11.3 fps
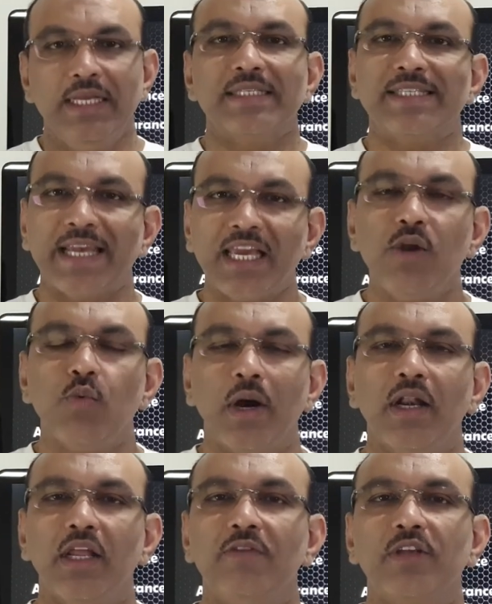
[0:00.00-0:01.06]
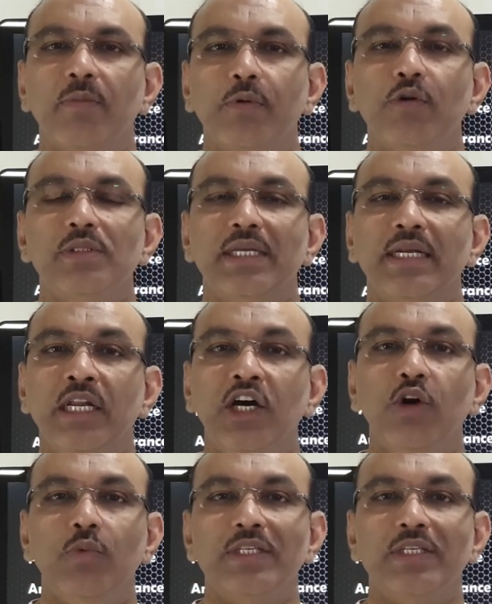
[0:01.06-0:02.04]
Second one, if suppose that nerve